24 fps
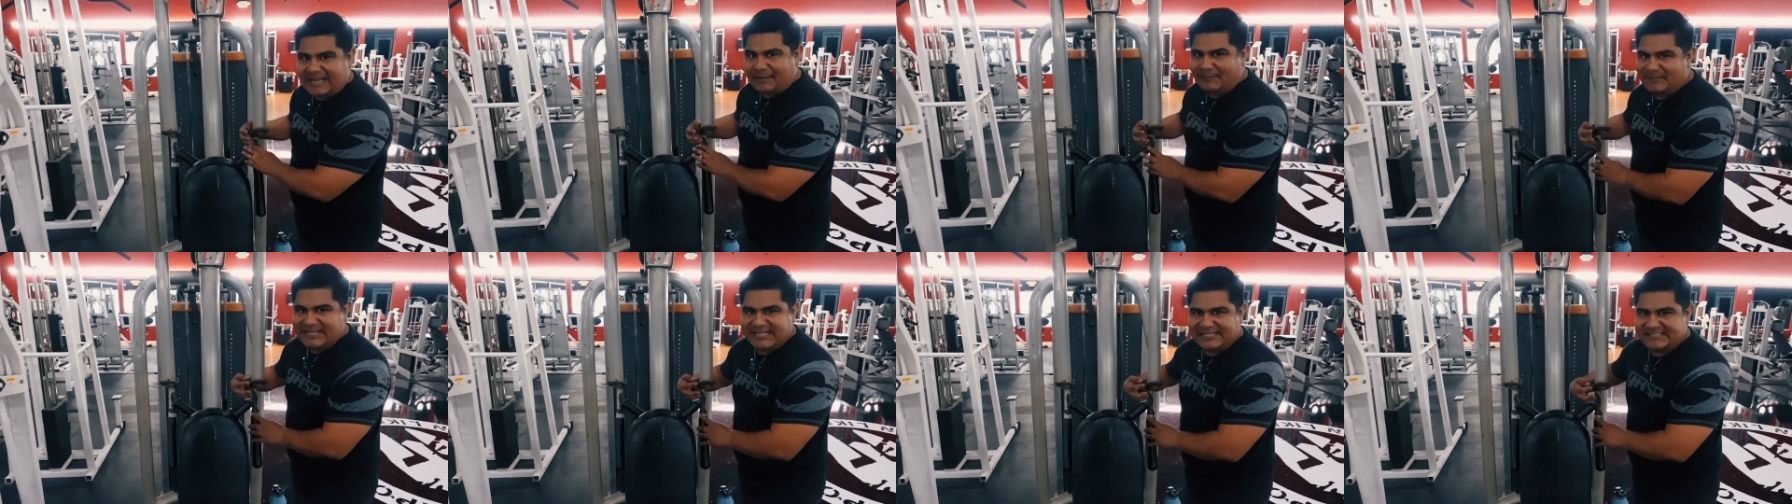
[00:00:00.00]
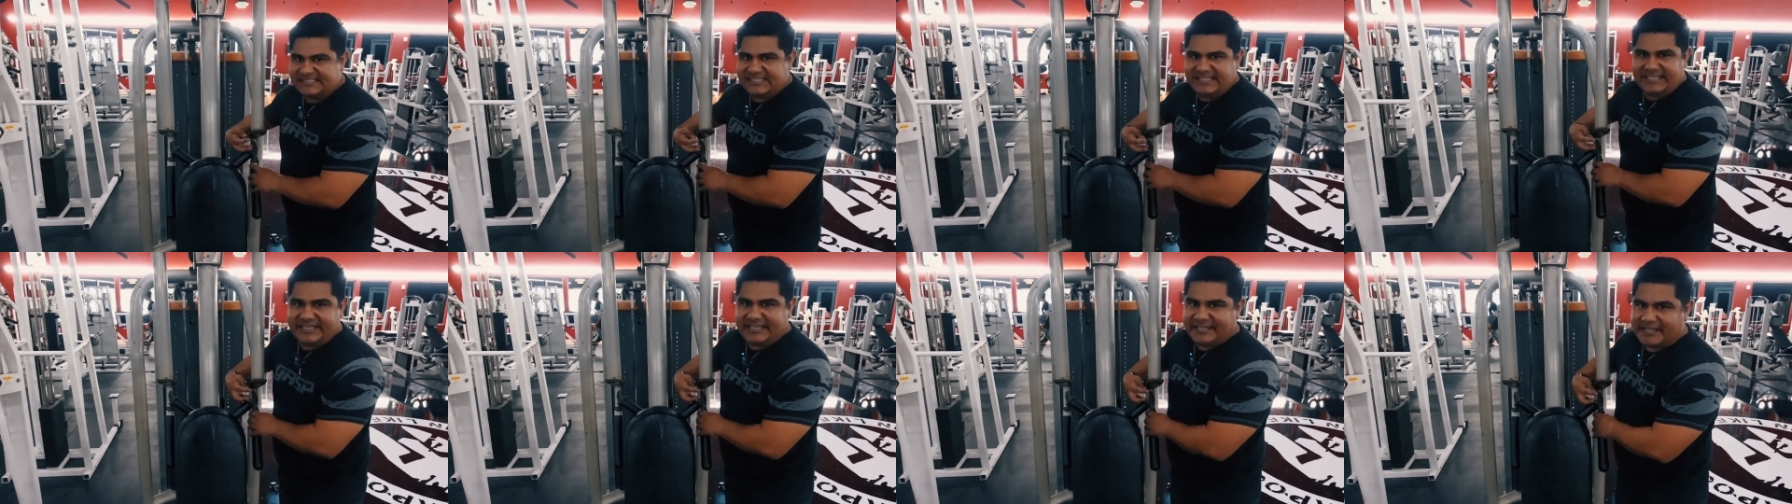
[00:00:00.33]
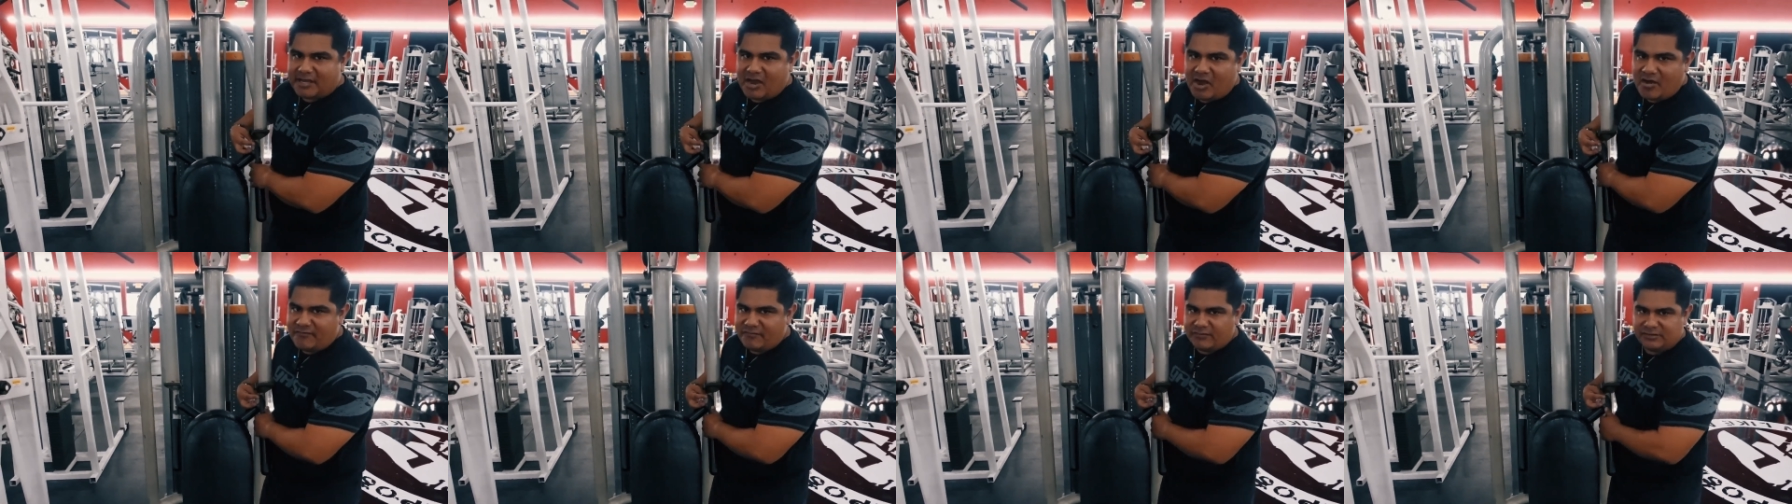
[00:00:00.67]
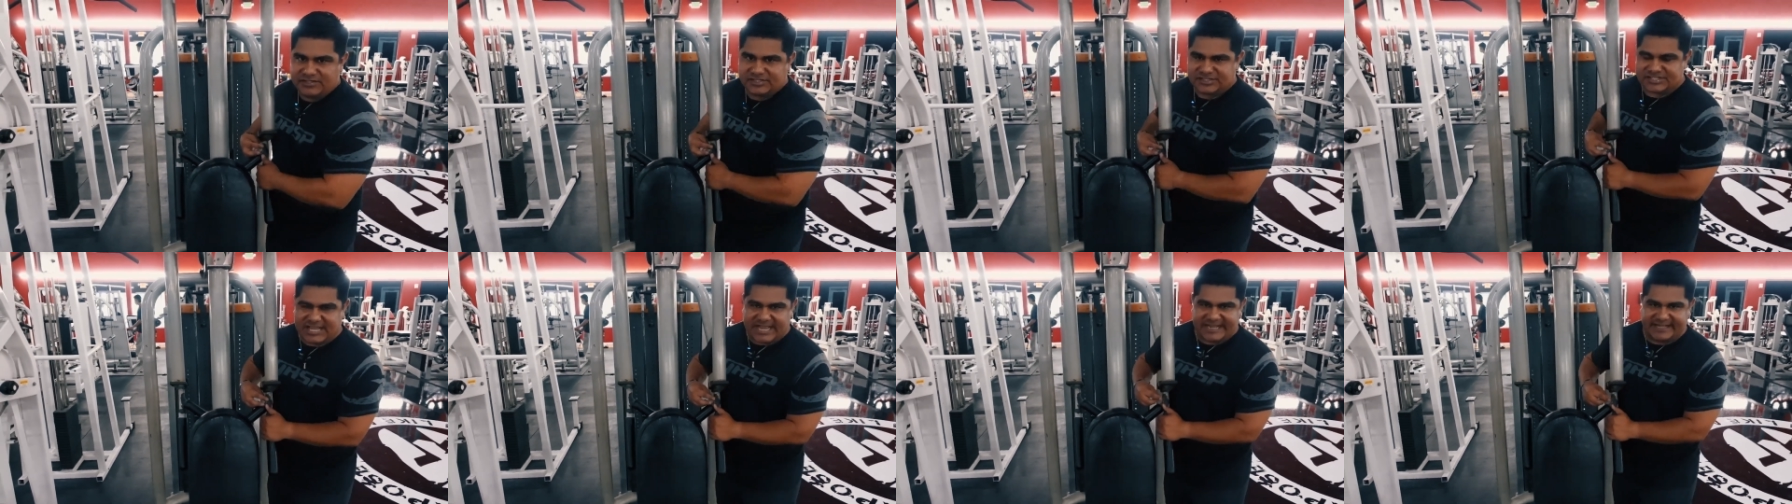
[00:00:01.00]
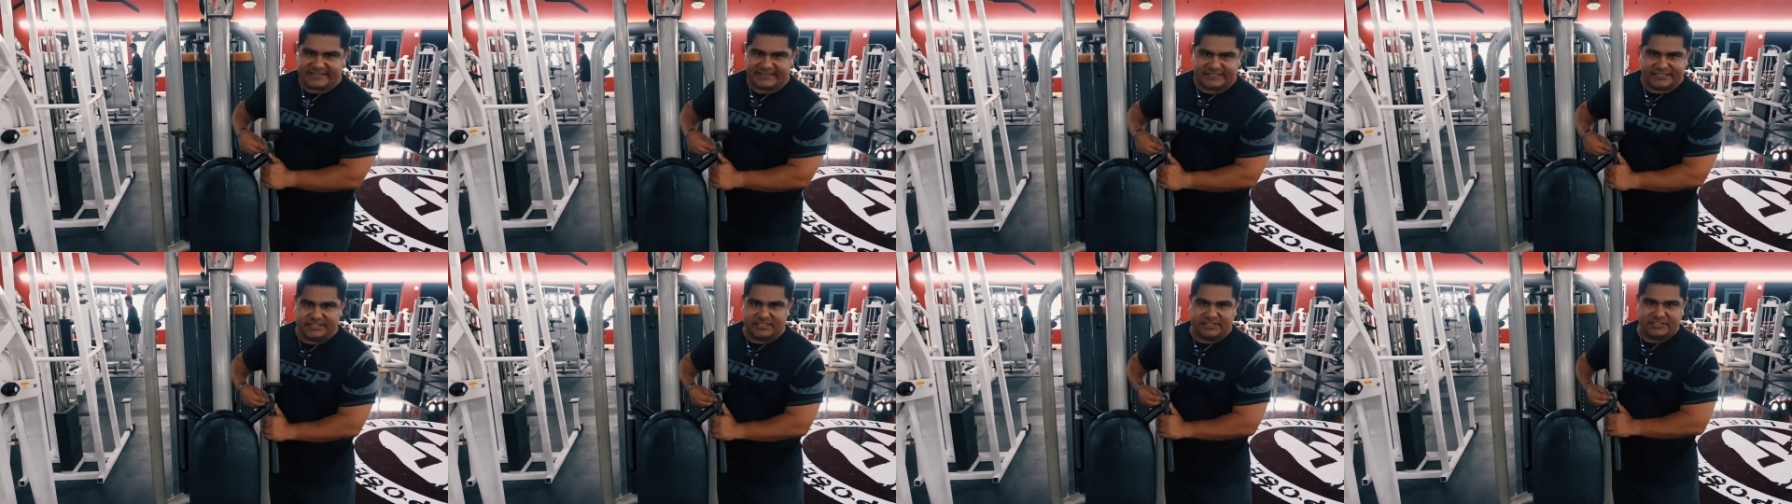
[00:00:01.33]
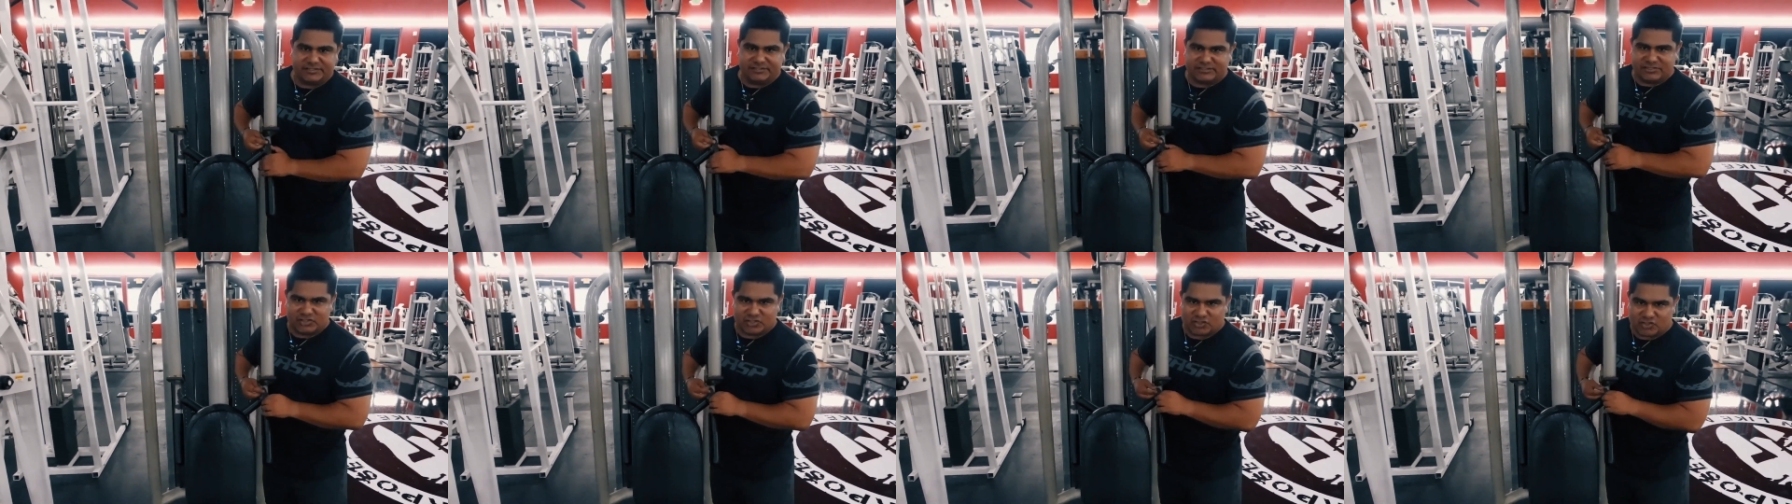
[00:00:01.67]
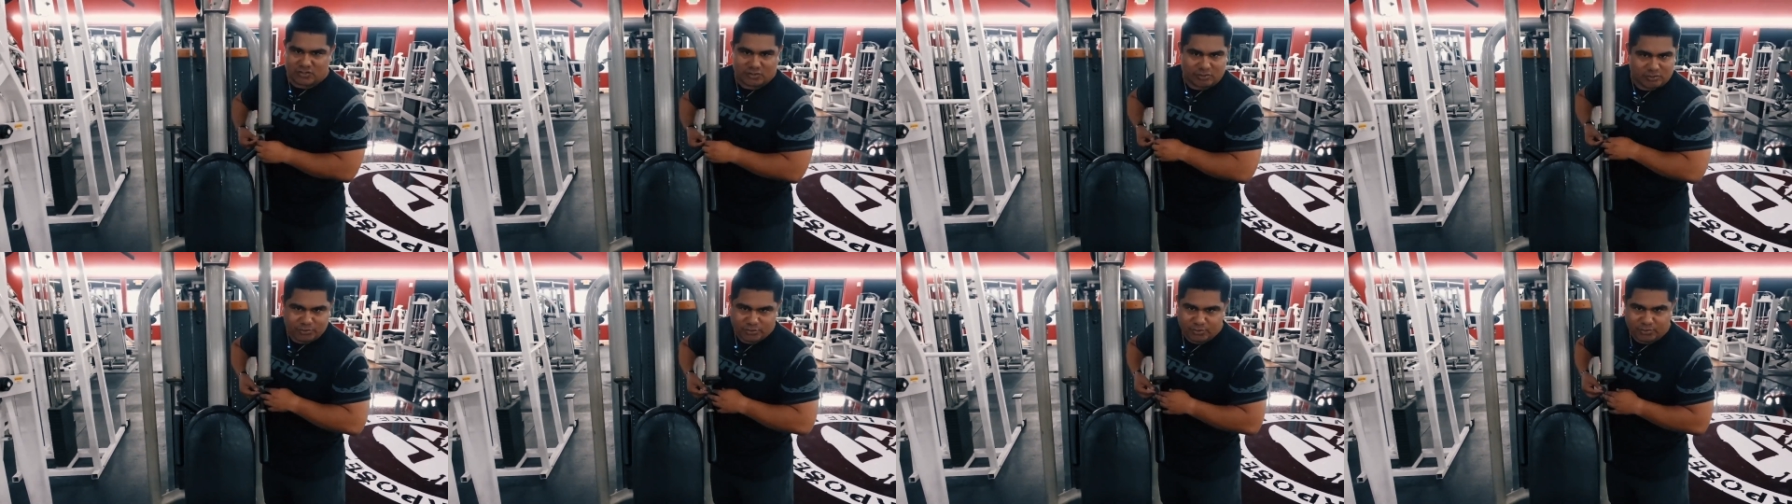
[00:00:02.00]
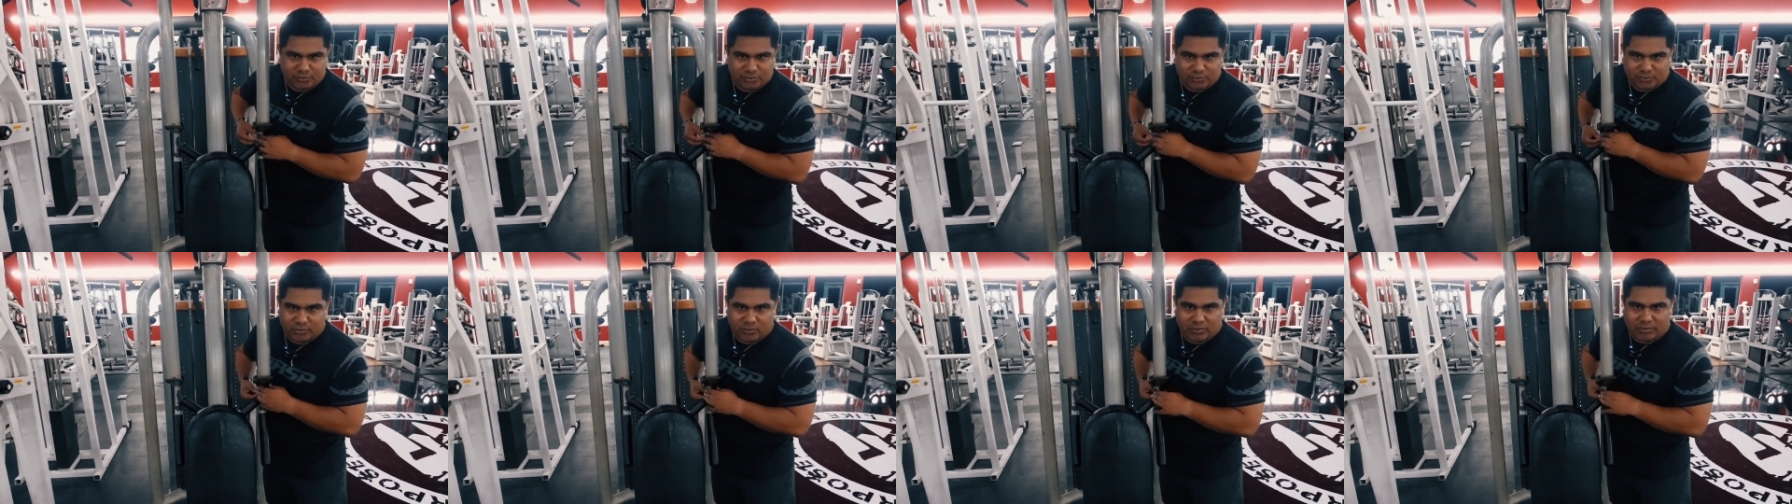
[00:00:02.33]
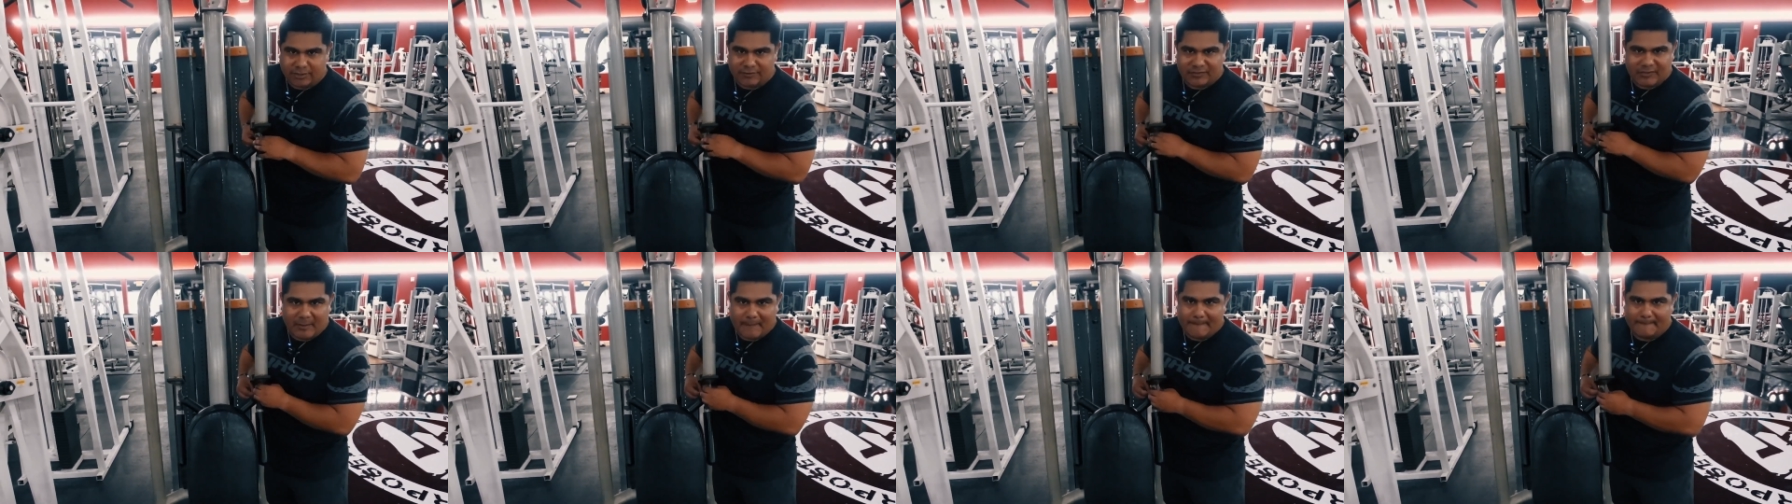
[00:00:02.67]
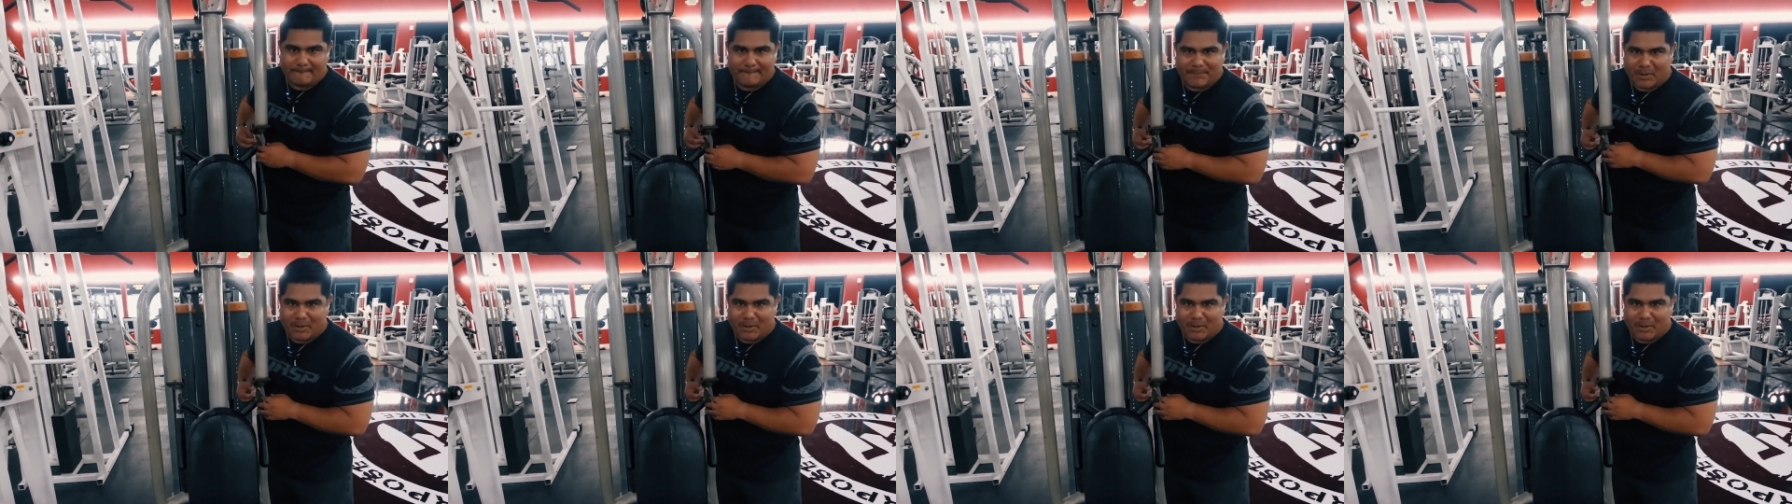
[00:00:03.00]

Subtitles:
I'm guessing it covers like the screw or the